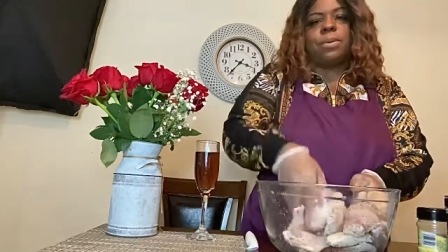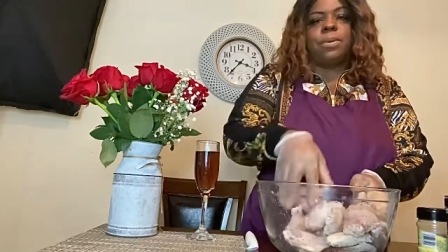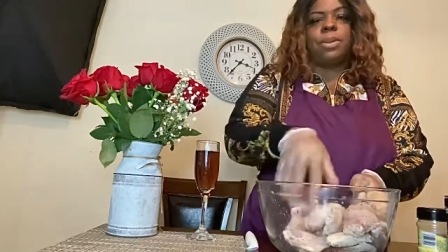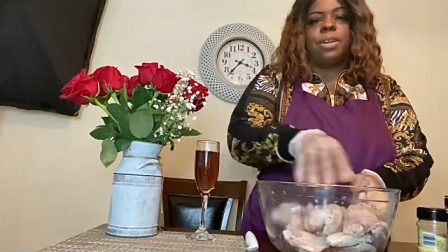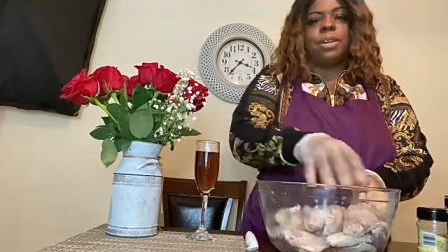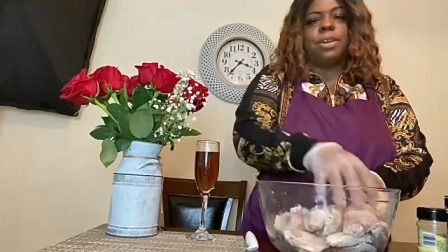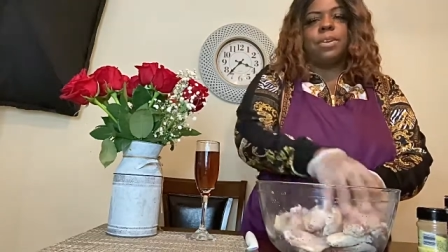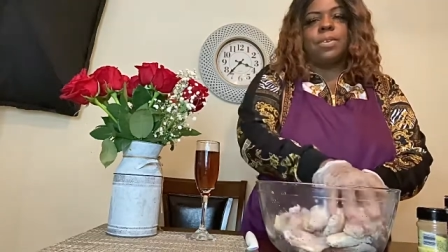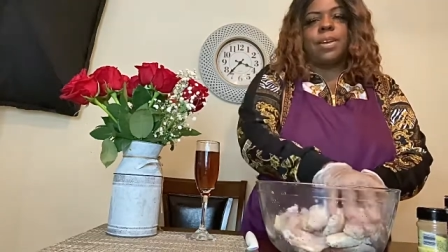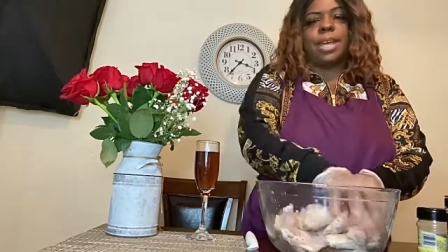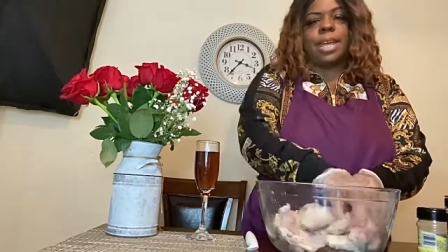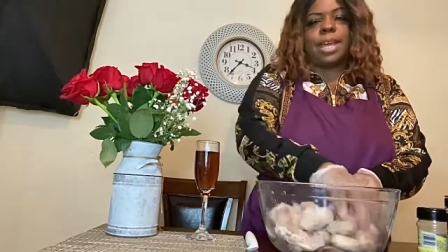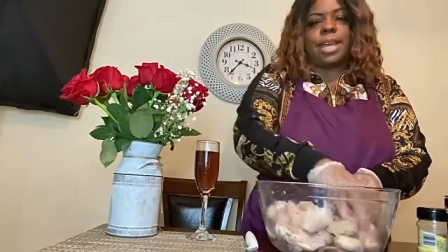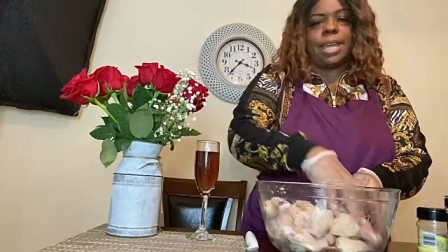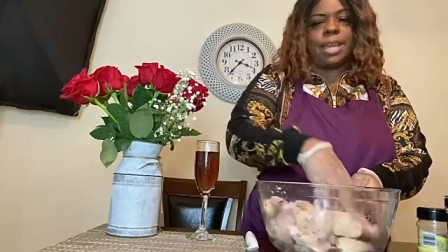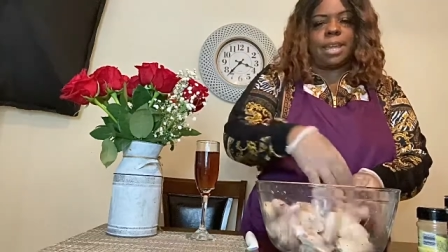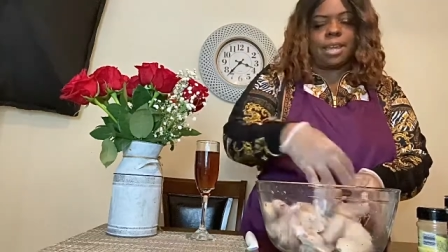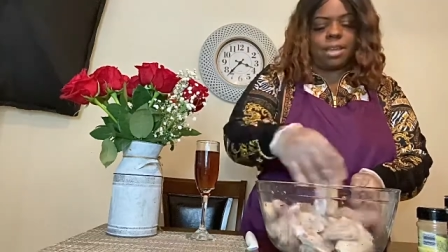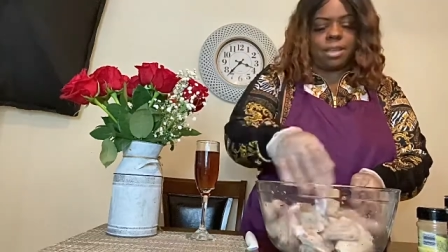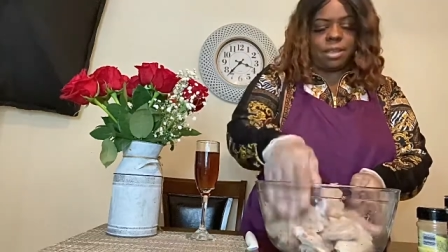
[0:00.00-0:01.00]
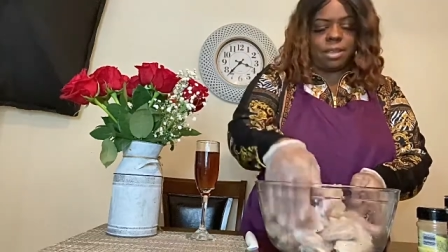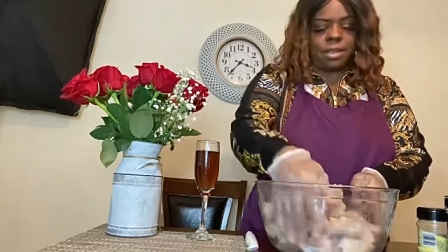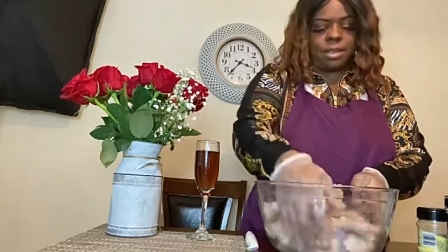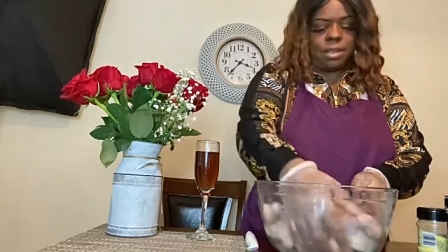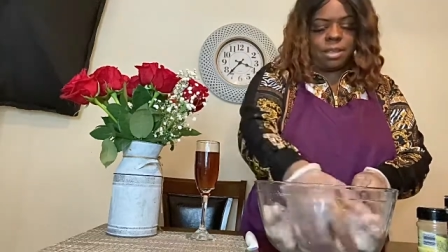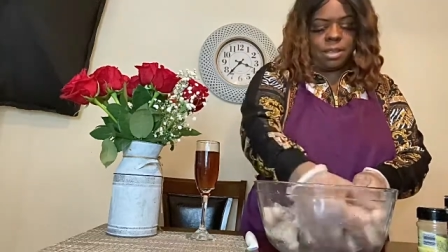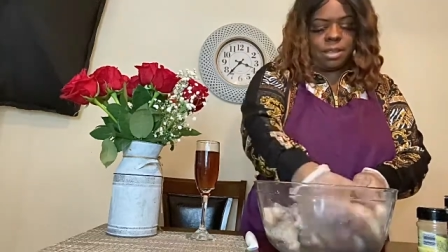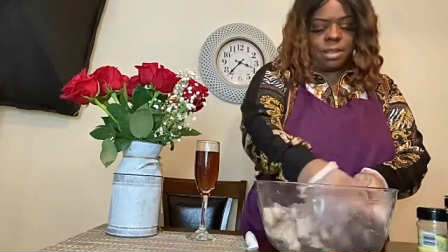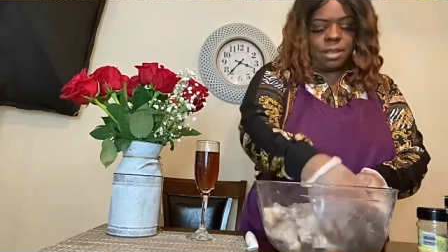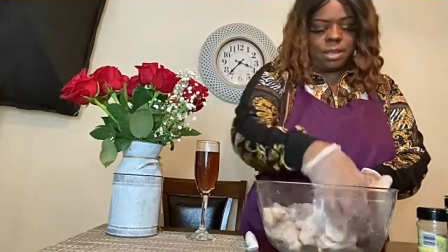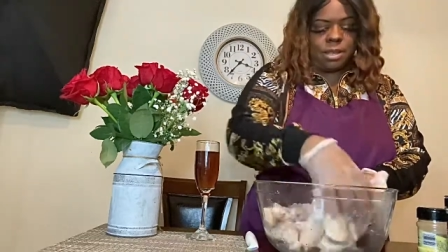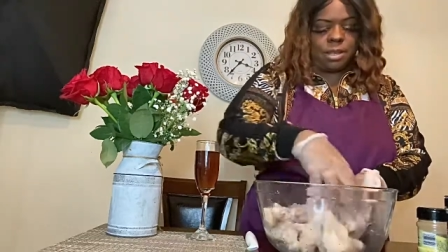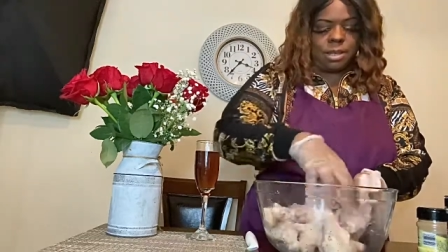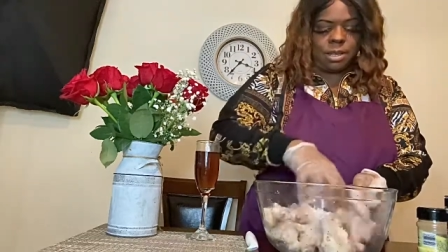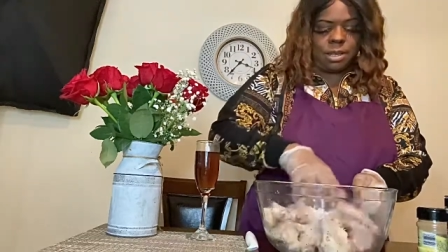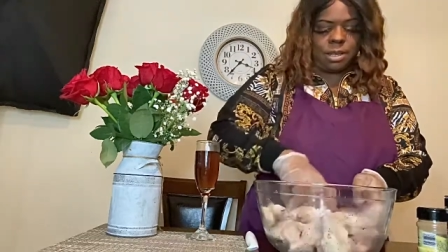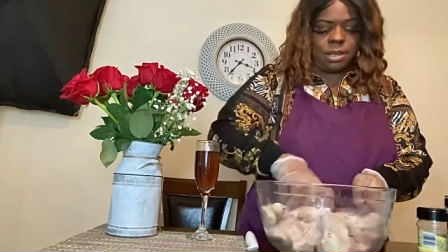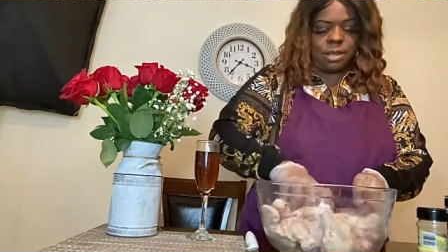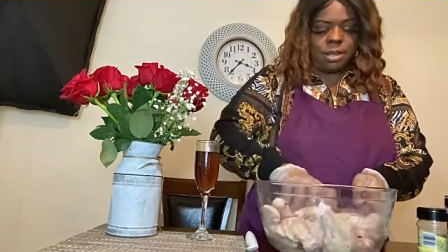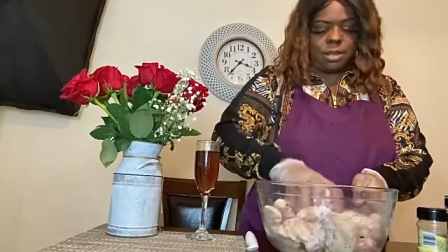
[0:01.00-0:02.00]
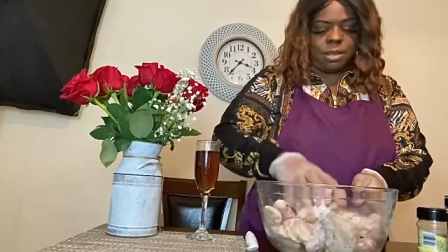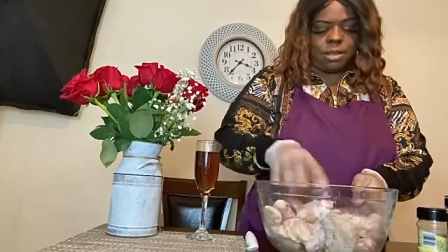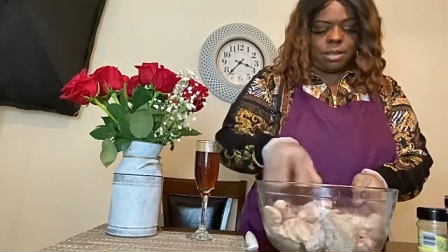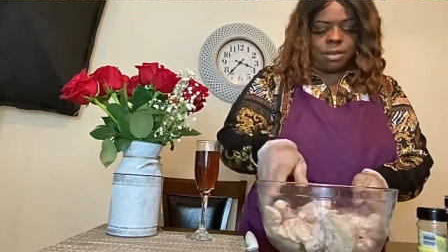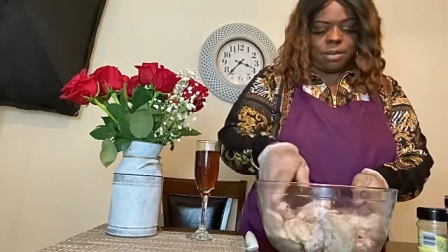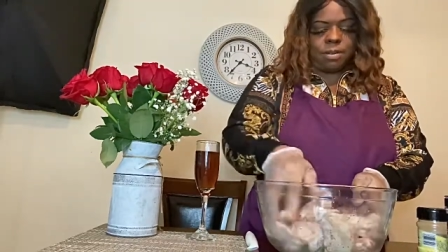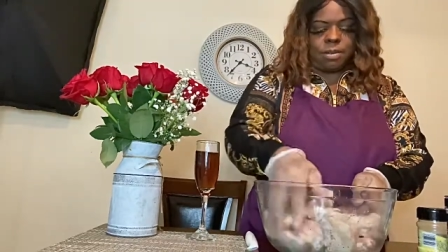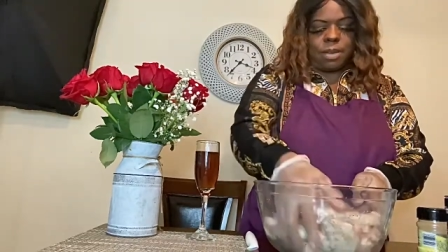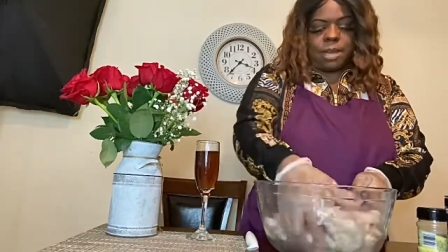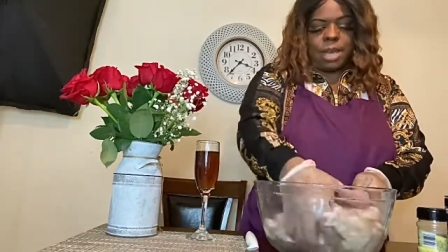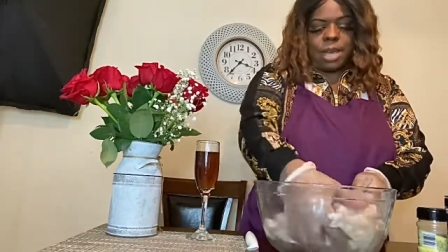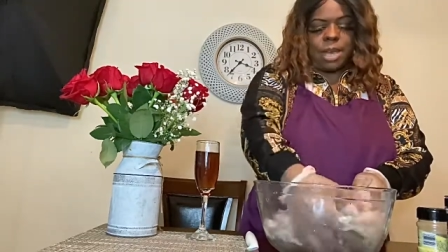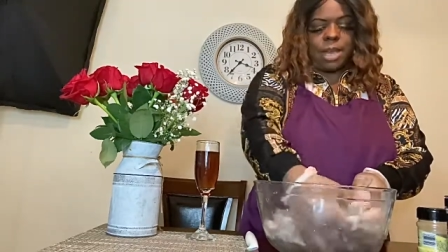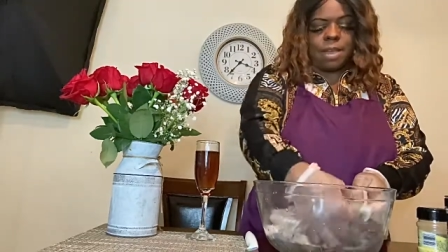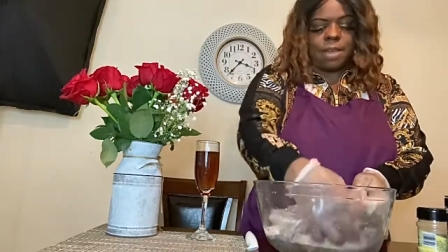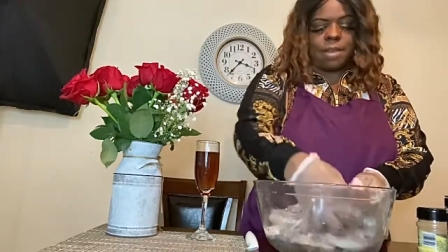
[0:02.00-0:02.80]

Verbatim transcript: no egg. Okay?